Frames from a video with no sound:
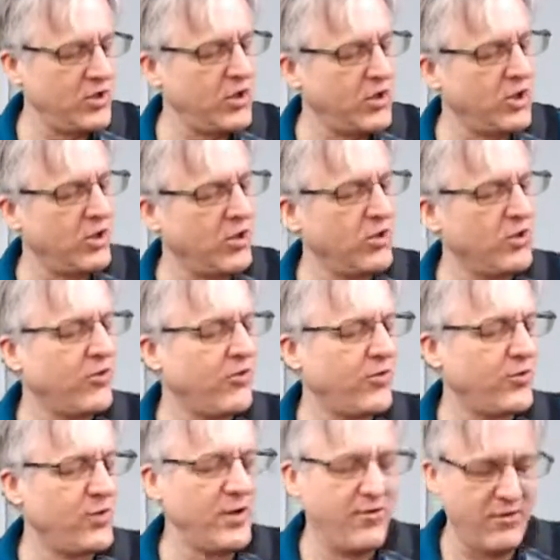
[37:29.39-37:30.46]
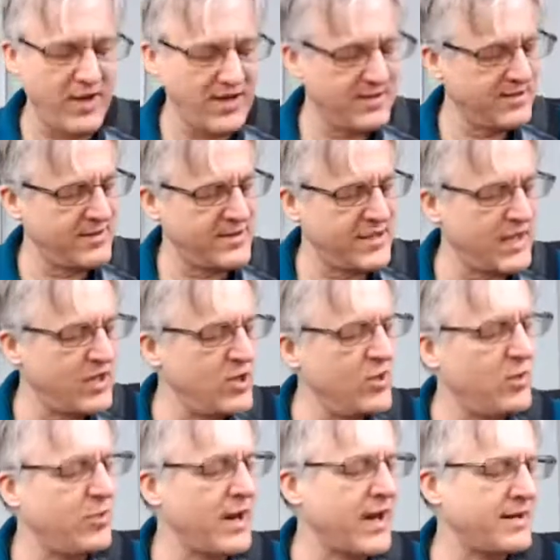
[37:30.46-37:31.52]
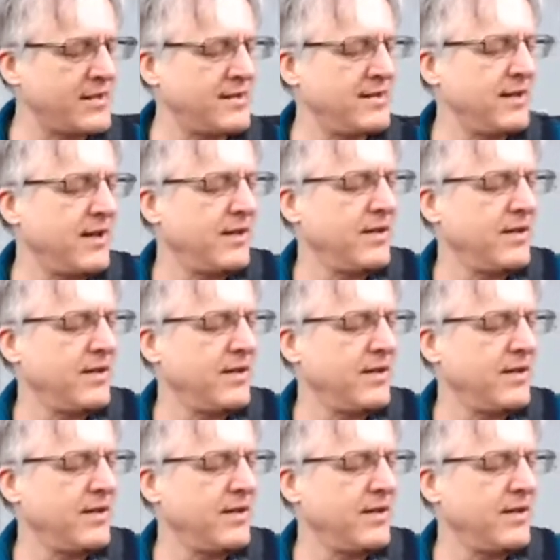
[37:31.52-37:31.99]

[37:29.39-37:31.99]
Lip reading: You're going to learn the 3 phrases. This is how you practice it then.